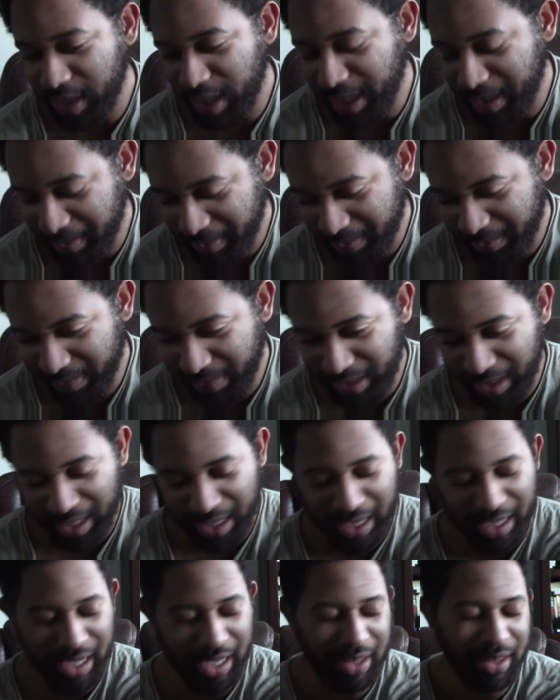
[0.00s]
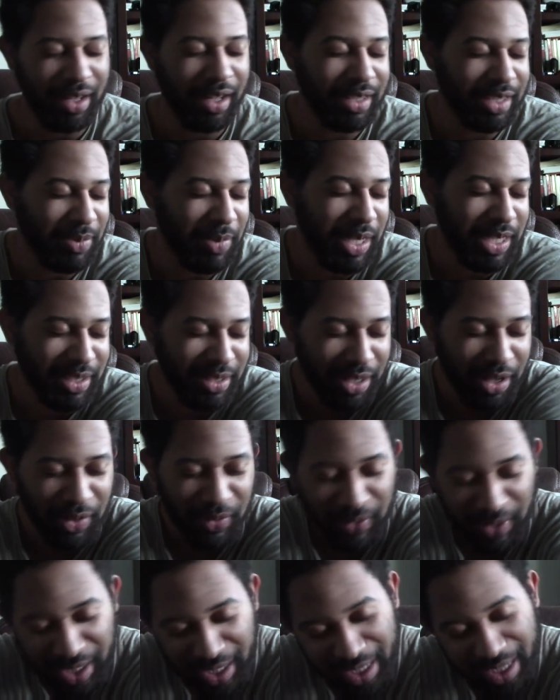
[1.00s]
it and I thought to
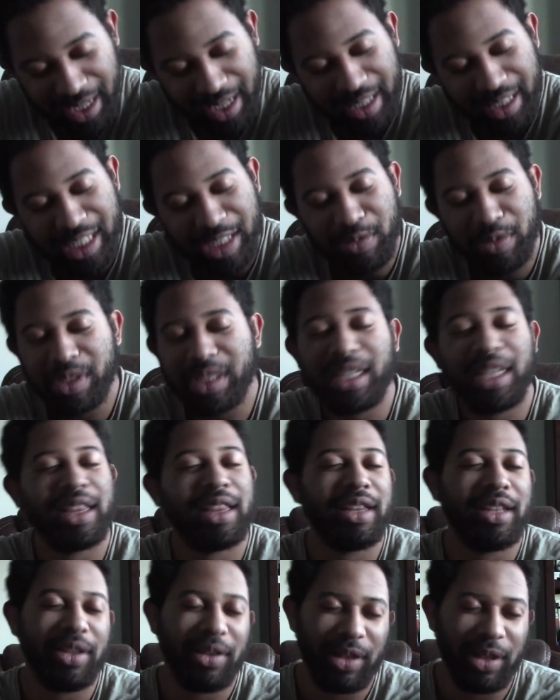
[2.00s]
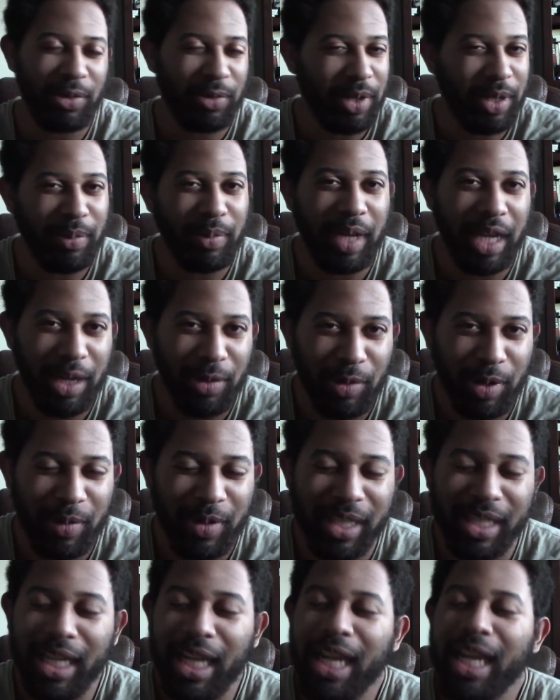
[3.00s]
myself, this was clearly written by a
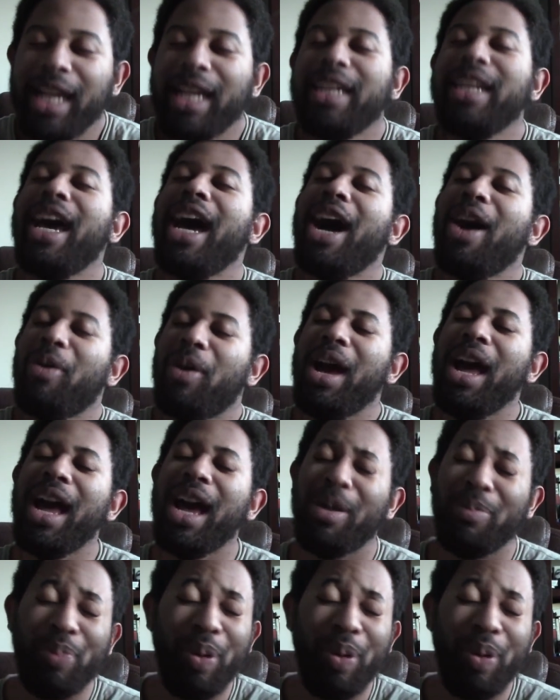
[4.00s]
woman. Now I'm